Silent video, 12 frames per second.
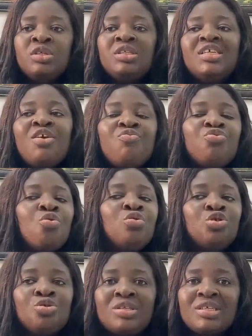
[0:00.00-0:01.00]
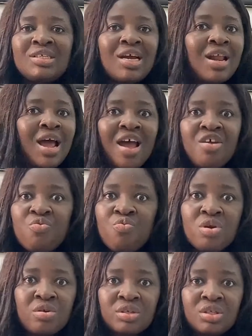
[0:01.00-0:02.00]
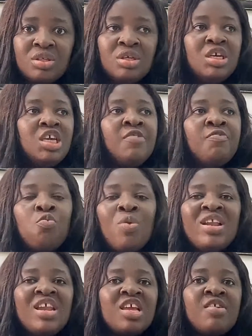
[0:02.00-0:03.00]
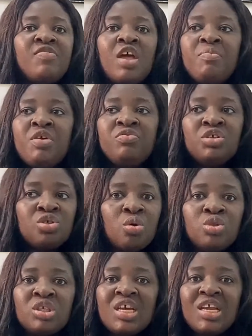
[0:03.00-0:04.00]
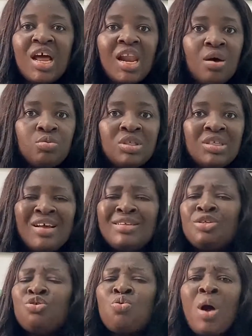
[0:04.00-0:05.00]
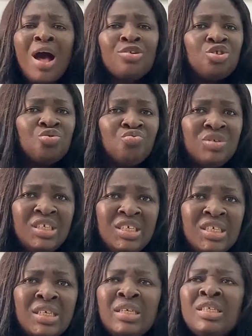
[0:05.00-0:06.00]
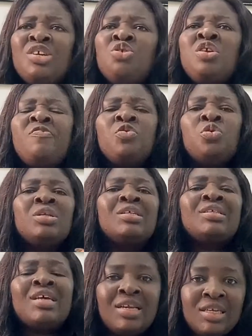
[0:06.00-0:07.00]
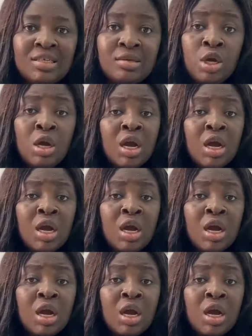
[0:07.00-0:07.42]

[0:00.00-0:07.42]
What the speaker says: They don't understand how it works. Even when they give them a result in Alausa, they don't know how to read it. They don't even understand it.